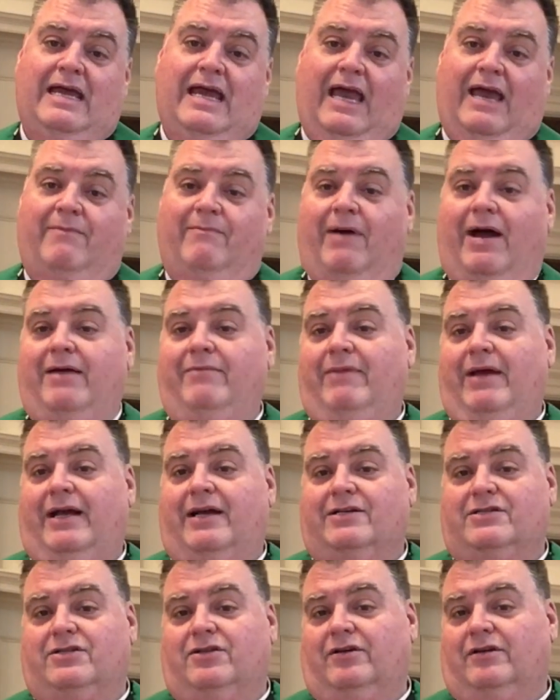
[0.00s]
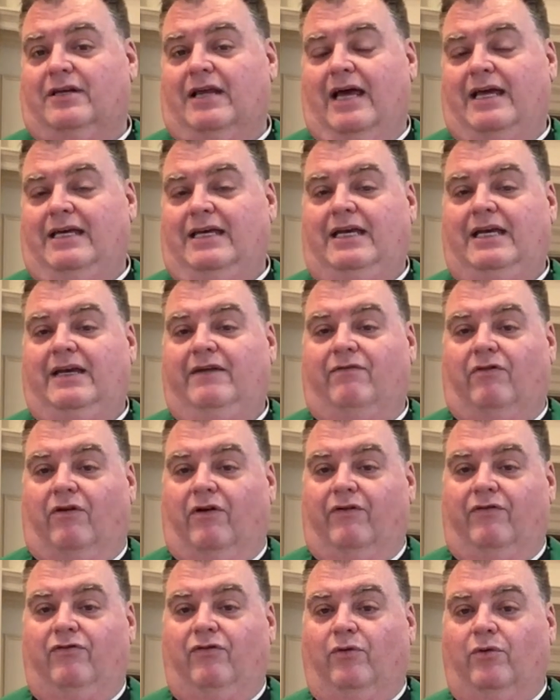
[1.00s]
It might make us look naive or
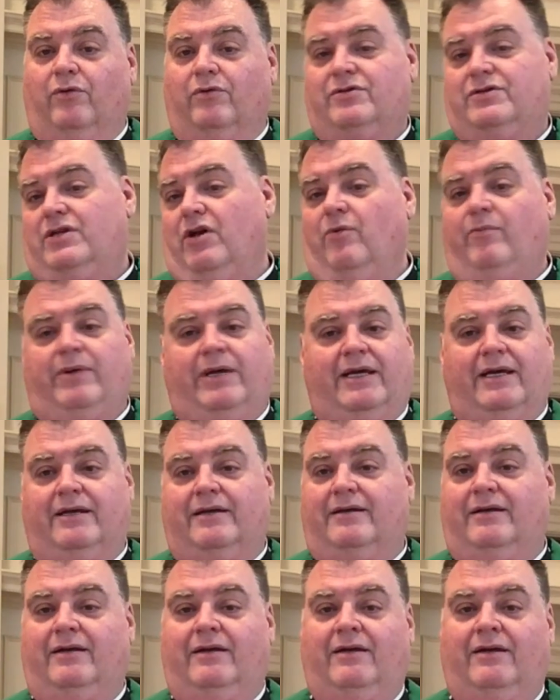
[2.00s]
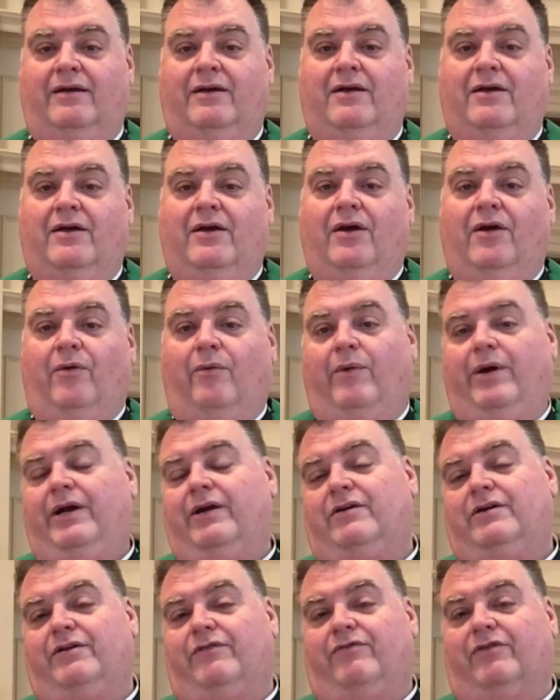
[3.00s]
a fool, so be it. We
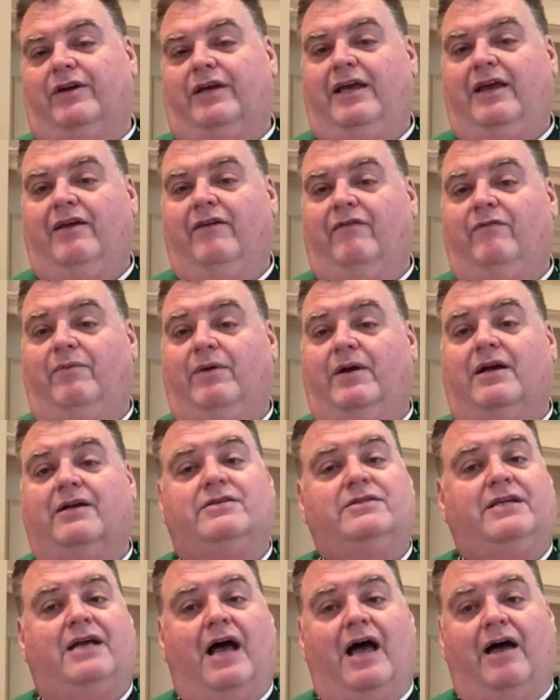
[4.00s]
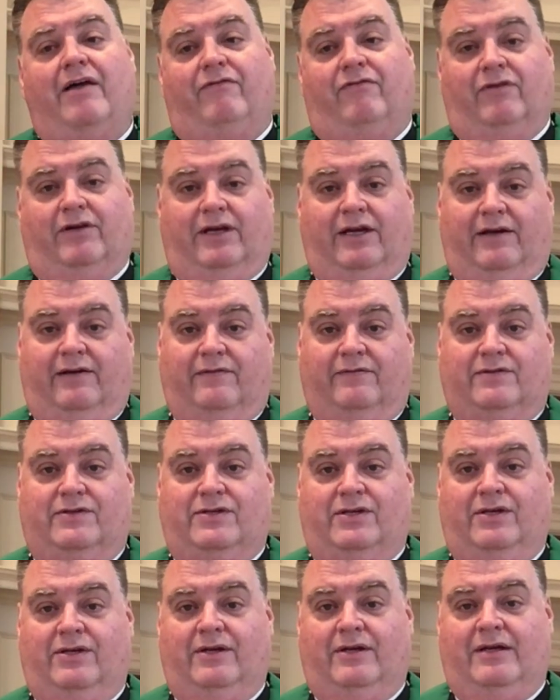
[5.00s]
are to forgive because God
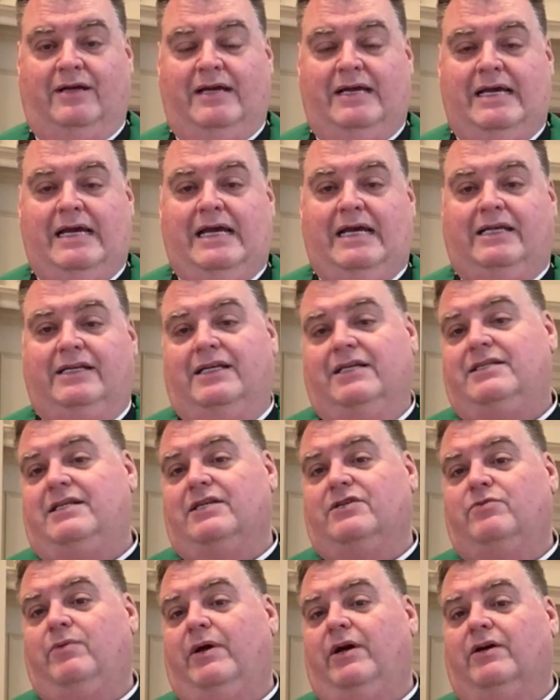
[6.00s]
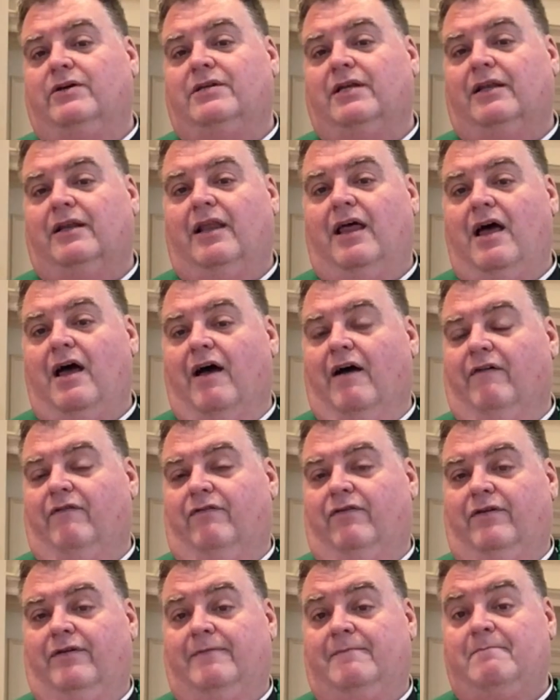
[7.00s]
forgives, just as we are to
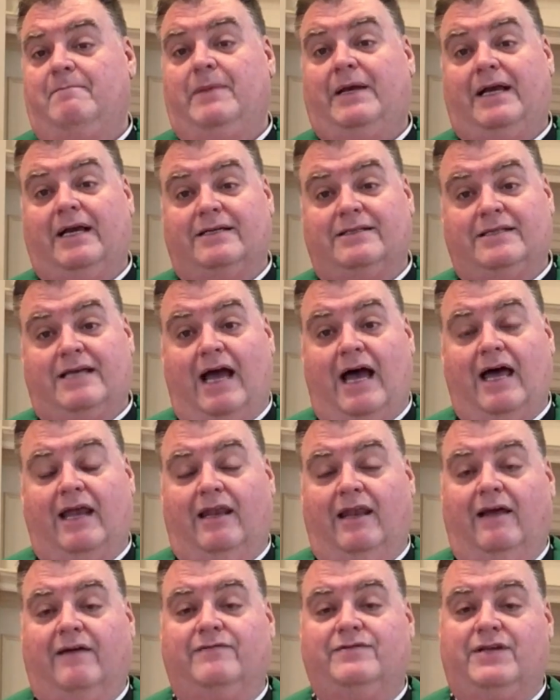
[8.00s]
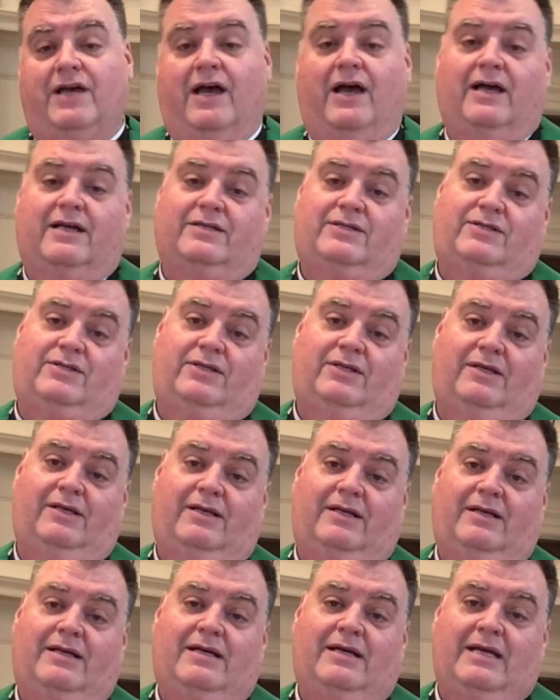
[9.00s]
love because God loves us.
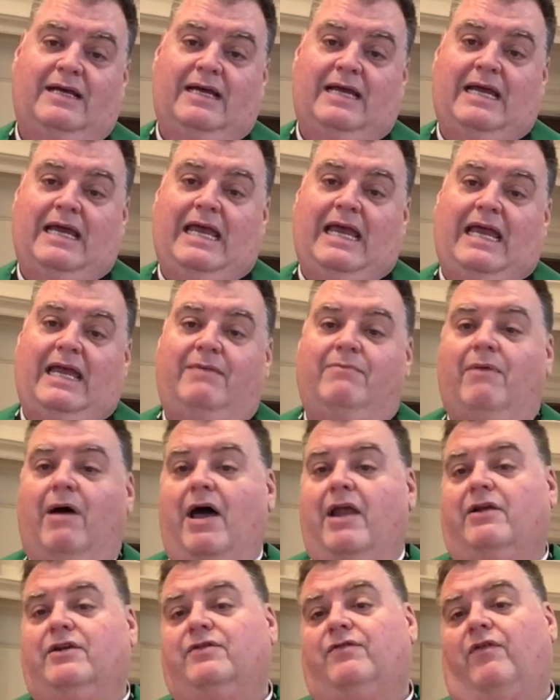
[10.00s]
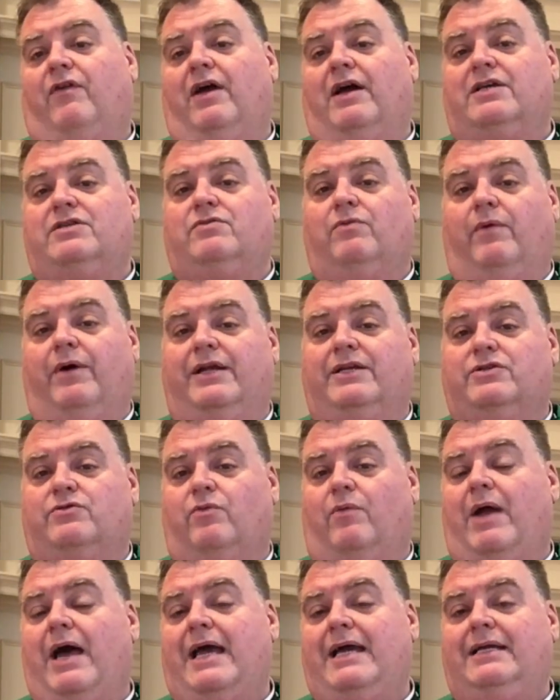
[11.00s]
He models for us what is
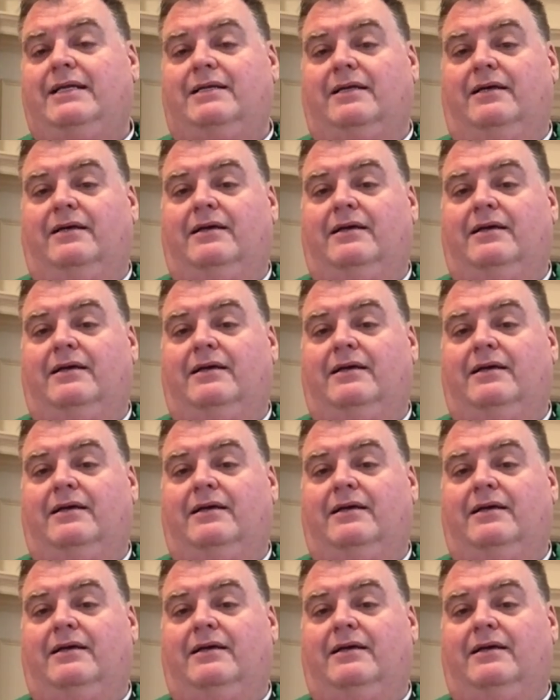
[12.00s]
right